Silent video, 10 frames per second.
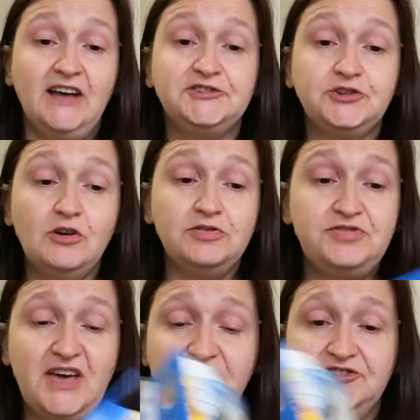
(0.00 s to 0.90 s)
I saw
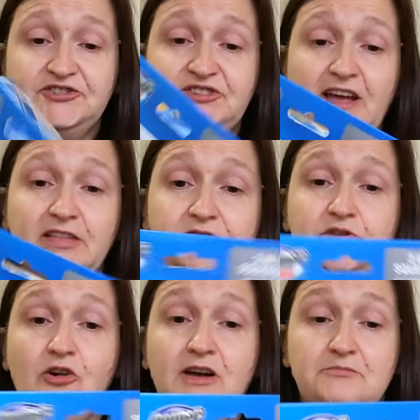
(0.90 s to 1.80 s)
this and
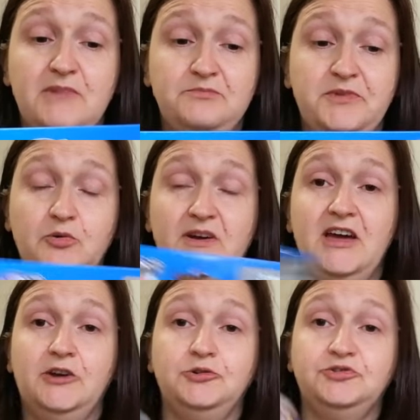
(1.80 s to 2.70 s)
thought it might be
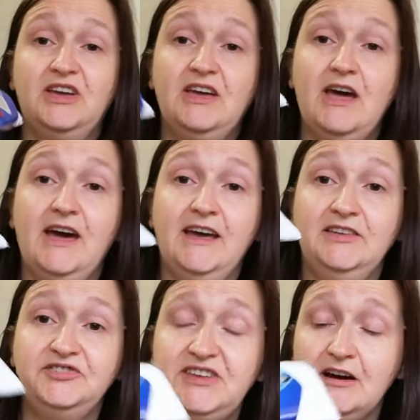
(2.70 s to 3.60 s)
quite a good
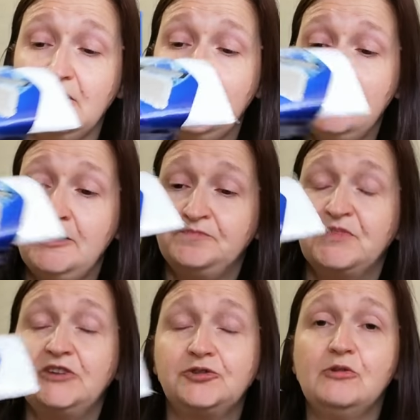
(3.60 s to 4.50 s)
idea.
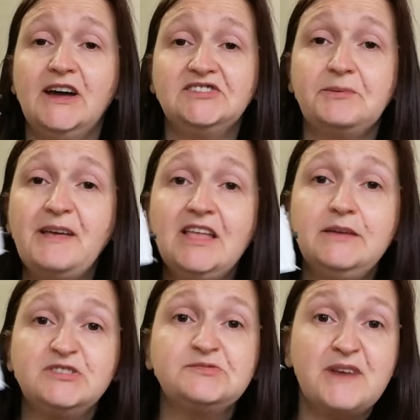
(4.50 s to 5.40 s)
So it's a bit
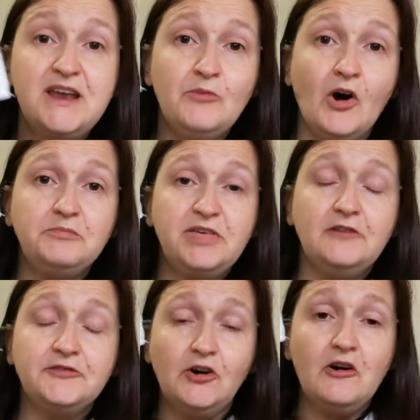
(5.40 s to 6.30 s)
like my spray mop that
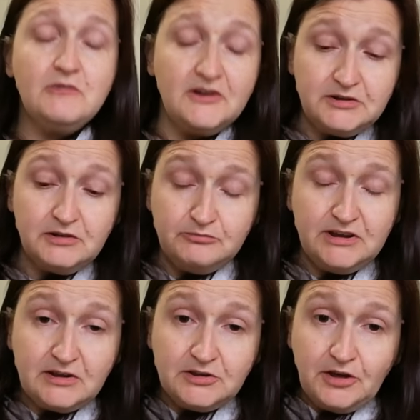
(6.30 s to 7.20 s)
I've got, where
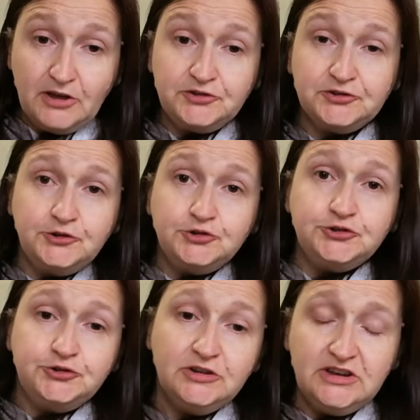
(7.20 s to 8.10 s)
I
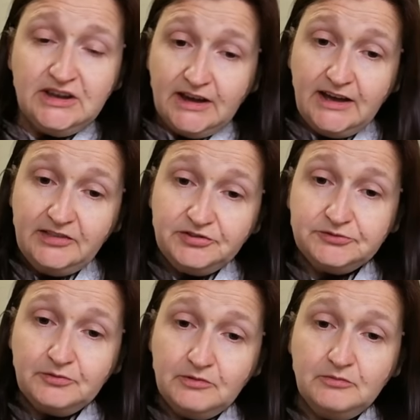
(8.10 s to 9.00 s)
squish
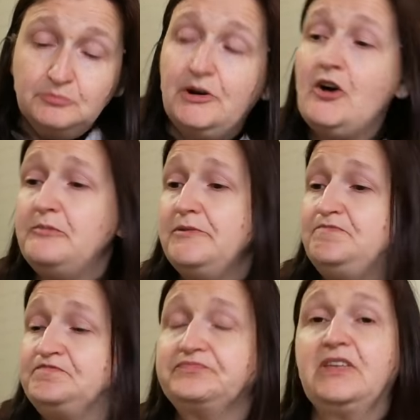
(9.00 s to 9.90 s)
and mop,
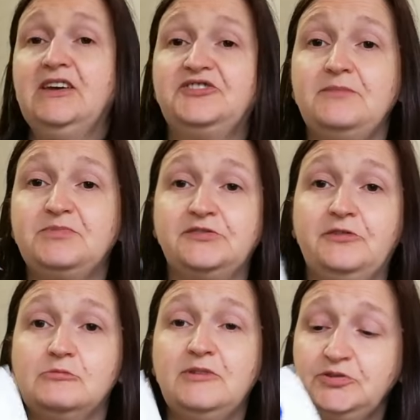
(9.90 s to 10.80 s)
except it's
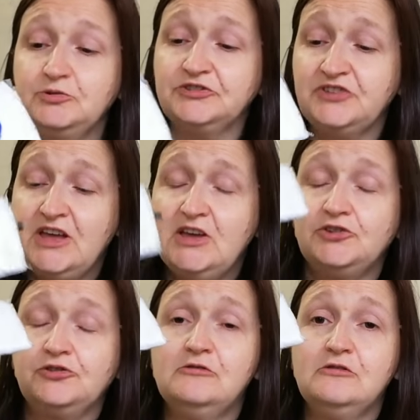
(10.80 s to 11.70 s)
for windows.
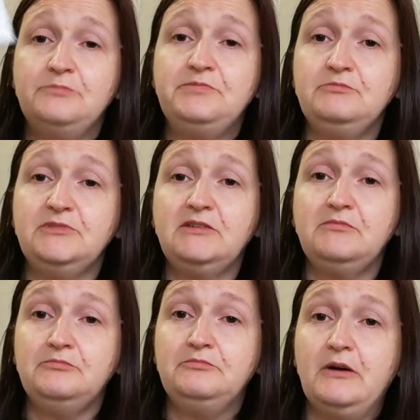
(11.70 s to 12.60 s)
So I put my
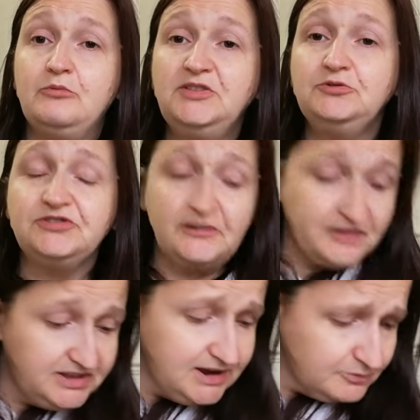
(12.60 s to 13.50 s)
window stuff
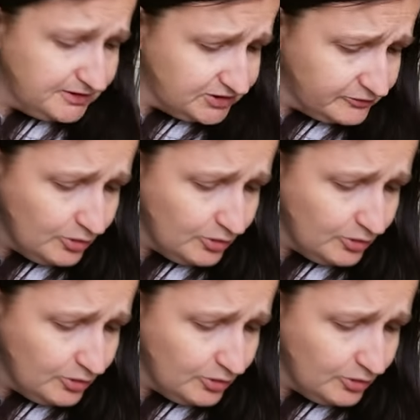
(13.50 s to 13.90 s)
in here, which I've